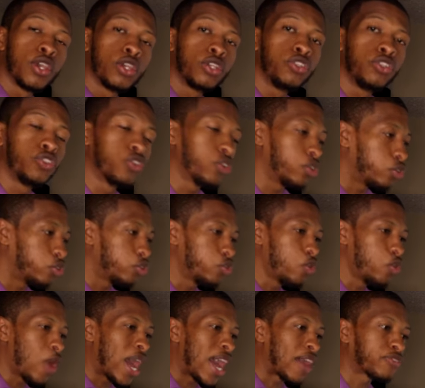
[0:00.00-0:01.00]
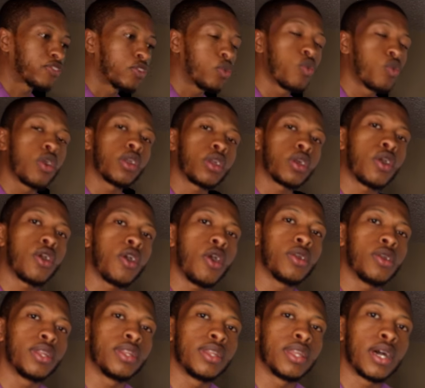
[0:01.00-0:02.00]
you have to work
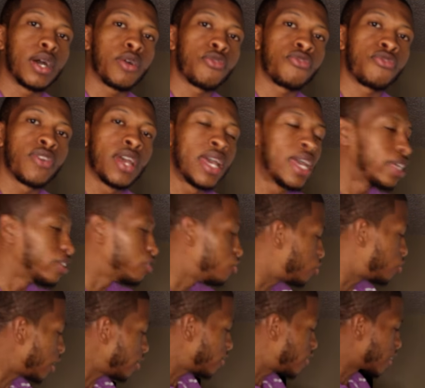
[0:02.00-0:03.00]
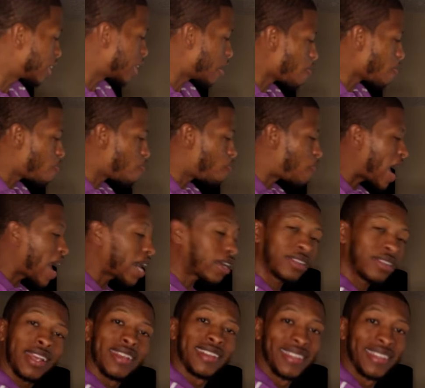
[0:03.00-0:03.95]
hard enough just to get back.